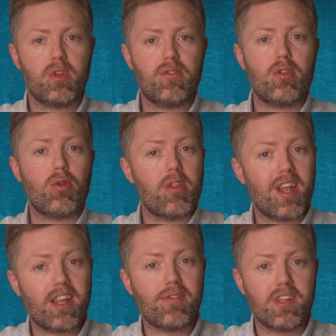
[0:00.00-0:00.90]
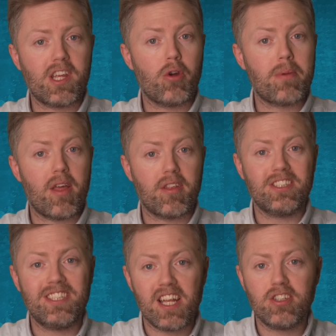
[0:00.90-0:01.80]
If you thought the last video about the
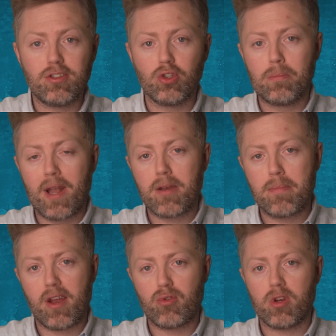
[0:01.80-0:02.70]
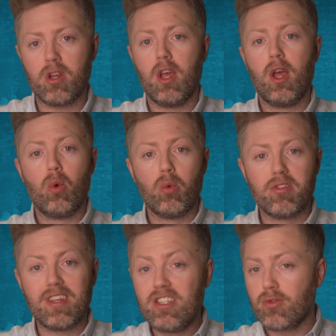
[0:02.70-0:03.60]
Gen 2 Blade battery
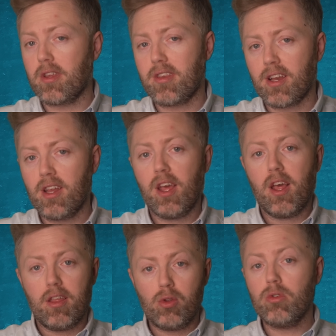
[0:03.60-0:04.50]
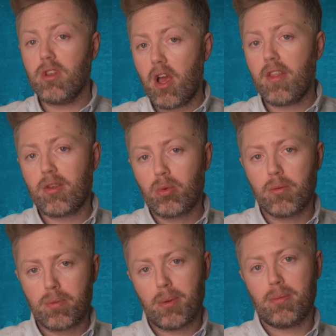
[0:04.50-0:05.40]
was interesting, you'll like this
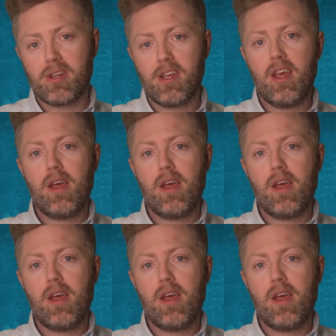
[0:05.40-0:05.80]
one probably.